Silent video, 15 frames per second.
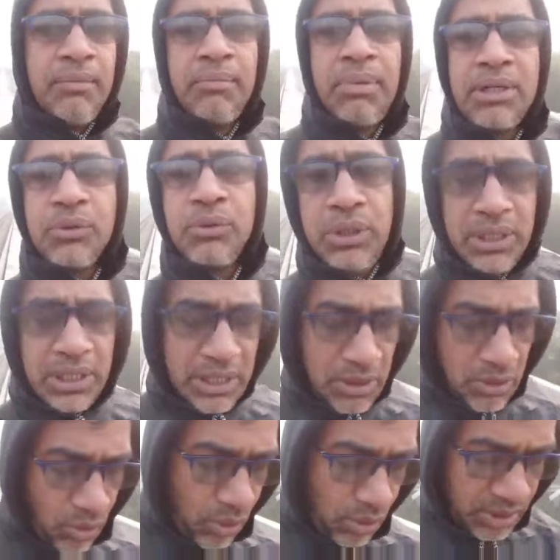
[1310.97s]
But we
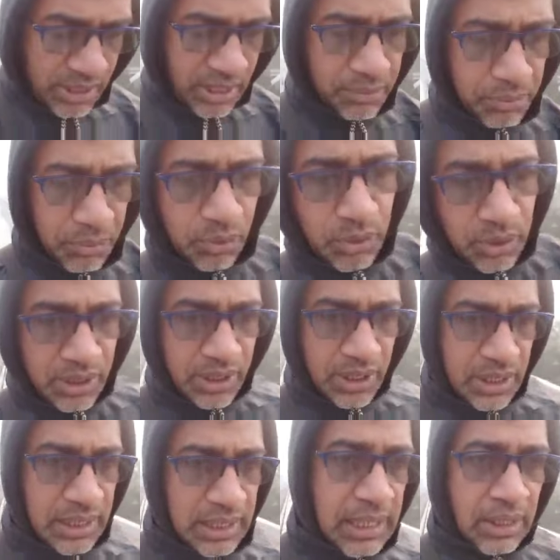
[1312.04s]
all time we